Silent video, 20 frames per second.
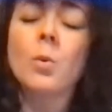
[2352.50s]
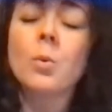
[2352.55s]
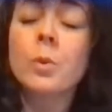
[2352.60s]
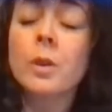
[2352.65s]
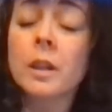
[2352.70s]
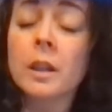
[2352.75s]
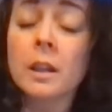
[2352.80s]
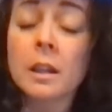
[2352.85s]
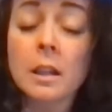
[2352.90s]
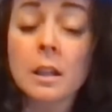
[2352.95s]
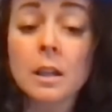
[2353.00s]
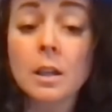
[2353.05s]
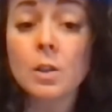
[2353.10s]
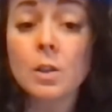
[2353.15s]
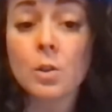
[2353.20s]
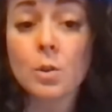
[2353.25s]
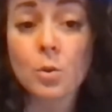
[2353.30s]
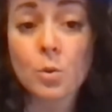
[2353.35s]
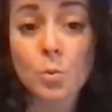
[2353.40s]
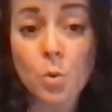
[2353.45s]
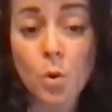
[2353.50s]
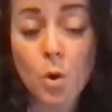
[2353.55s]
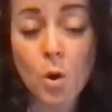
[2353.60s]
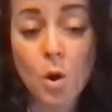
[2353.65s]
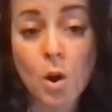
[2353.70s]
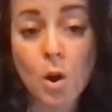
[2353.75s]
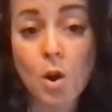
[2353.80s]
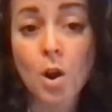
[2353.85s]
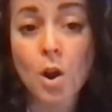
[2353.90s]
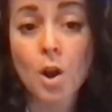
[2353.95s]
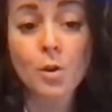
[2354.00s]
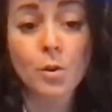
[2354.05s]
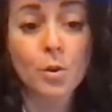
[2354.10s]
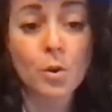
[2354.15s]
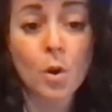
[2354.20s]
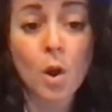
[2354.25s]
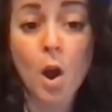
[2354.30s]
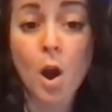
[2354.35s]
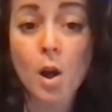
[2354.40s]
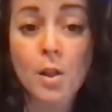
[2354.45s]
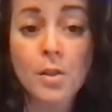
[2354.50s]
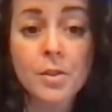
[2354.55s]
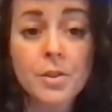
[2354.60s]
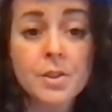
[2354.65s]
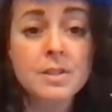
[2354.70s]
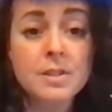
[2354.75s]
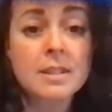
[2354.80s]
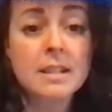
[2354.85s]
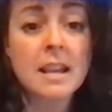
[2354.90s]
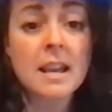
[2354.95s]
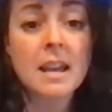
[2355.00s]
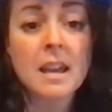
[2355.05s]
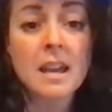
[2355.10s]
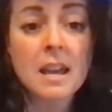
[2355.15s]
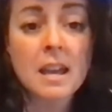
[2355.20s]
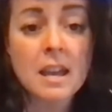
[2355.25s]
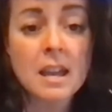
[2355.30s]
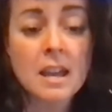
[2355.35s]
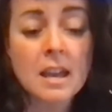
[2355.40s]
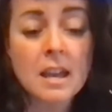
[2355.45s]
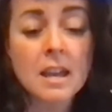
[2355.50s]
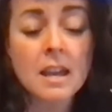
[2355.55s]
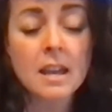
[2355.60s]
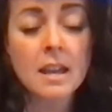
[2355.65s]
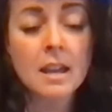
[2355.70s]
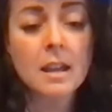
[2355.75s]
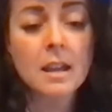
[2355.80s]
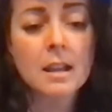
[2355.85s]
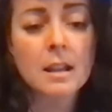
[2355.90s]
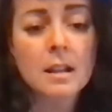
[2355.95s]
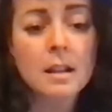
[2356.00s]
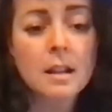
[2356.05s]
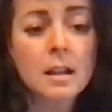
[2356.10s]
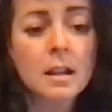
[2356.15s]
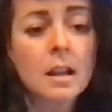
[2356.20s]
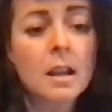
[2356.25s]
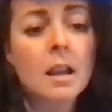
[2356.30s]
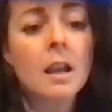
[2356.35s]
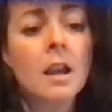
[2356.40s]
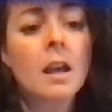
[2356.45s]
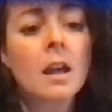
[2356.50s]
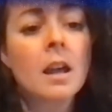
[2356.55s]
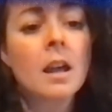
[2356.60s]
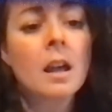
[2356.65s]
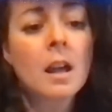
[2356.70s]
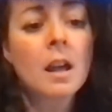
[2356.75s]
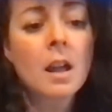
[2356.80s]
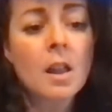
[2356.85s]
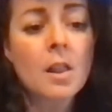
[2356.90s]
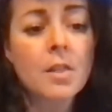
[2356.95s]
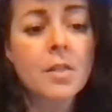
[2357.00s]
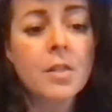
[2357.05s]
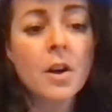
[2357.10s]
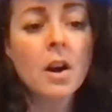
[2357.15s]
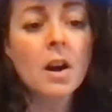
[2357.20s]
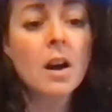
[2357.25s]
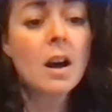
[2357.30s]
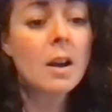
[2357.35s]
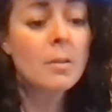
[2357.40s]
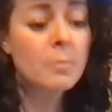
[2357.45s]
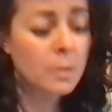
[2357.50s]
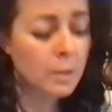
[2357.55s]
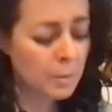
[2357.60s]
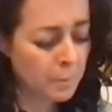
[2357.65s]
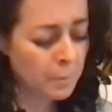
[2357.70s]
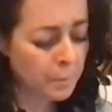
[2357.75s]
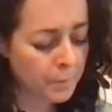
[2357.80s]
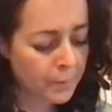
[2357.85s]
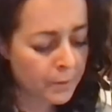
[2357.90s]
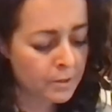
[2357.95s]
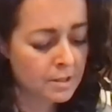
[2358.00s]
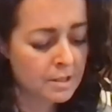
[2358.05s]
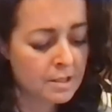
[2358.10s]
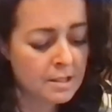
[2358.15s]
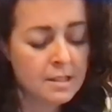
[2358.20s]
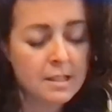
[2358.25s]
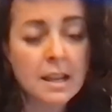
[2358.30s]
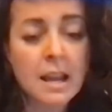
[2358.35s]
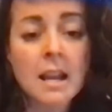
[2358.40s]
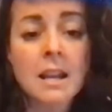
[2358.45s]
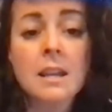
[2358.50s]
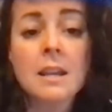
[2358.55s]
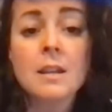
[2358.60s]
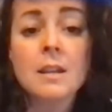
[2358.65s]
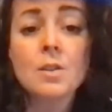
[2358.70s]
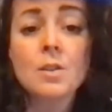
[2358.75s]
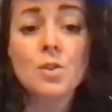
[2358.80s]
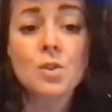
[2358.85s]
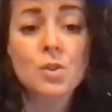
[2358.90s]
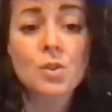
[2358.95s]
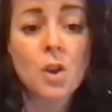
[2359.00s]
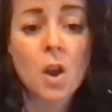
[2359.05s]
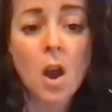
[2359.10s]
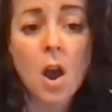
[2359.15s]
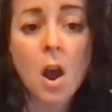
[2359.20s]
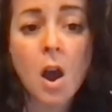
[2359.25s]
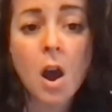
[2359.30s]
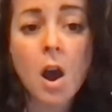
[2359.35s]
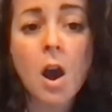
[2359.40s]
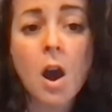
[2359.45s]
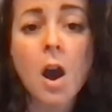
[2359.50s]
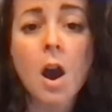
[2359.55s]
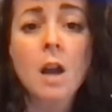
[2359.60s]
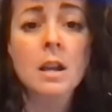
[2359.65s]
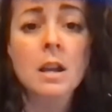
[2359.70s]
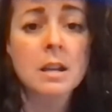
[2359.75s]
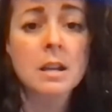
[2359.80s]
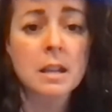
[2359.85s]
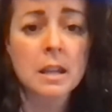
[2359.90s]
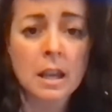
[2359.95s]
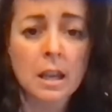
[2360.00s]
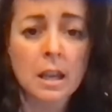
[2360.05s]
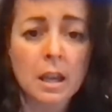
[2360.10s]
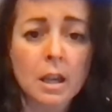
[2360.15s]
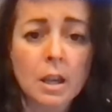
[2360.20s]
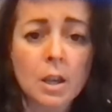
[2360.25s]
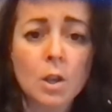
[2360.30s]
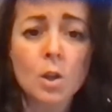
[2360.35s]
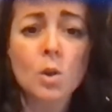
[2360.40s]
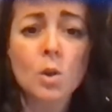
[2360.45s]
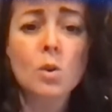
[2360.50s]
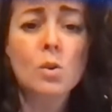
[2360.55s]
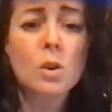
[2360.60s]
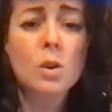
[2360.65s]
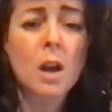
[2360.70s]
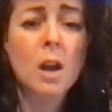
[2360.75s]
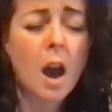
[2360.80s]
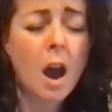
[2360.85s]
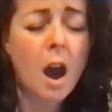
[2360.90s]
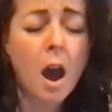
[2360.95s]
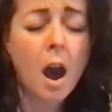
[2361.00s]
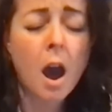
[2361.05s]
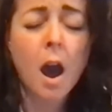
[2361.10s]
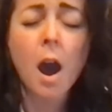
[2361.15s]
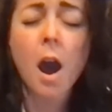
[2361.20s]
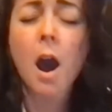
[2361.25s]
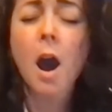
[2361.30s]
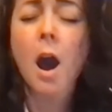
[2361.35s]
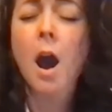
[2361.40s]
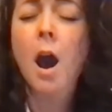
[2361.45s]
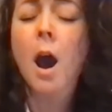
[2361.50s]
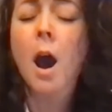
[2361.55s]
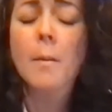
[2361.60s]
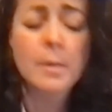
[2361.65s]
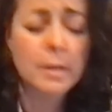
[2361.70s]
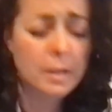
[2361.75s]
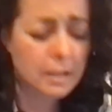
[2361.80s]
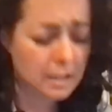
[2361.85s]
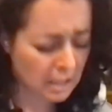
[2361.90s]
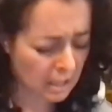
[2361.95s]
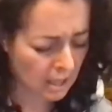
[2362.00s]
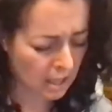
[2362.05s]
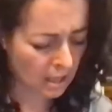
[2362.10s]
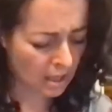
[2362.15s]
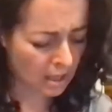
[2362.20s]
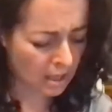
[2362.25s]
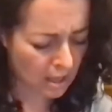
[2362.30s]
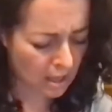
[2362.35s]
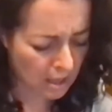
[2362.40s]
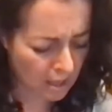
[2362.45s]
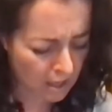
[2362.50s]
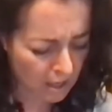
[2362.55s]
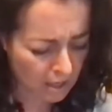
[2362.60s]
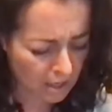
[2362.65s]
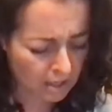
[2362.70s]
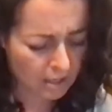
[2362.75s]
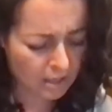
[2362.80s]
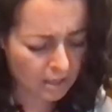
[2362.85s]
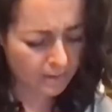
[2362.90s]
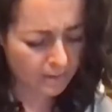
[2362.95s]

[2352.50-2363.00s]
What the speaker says: read the water on the sand. The river was steady and strong, and here you come again.